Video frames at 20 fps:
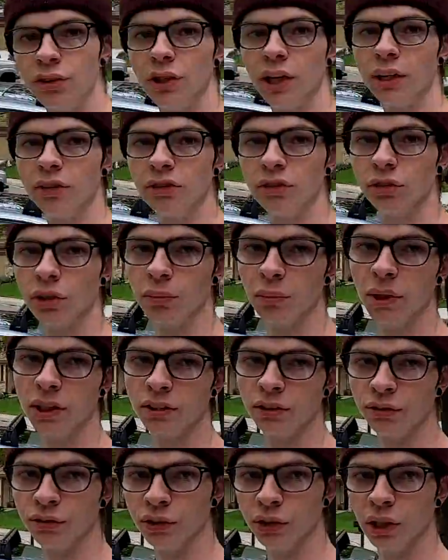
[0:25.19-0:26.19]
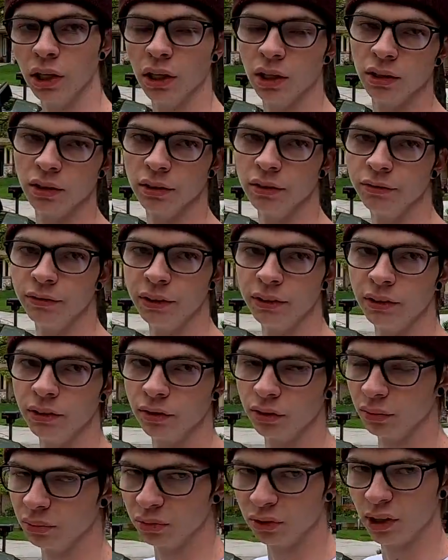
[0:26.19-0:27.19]
you guys so much for 150
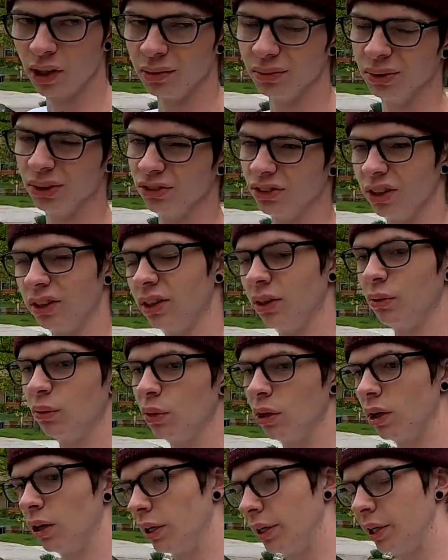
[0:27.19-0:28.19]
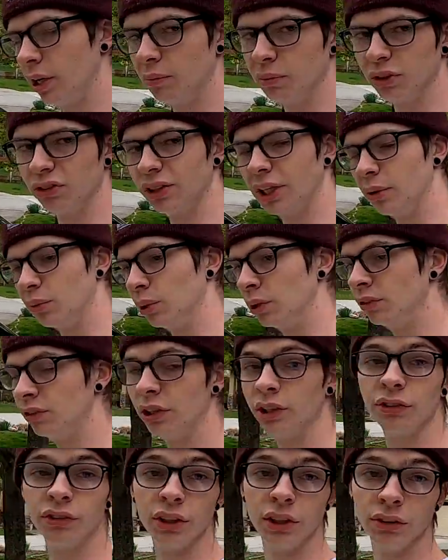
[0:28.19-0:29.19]
subscribers. I think we're already almost at
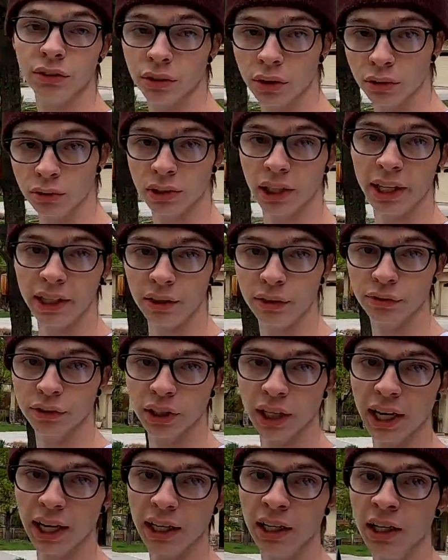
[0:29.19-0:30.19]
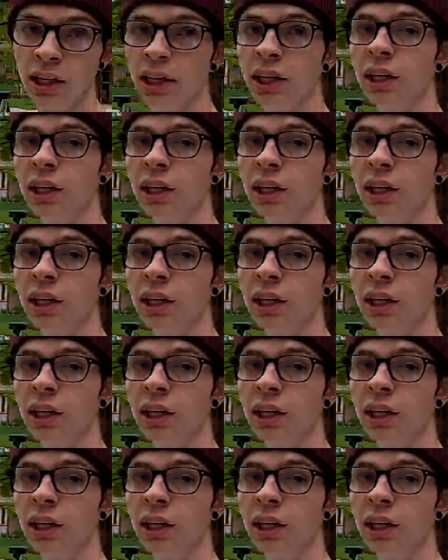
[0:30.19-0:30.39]
160, so thank you for that.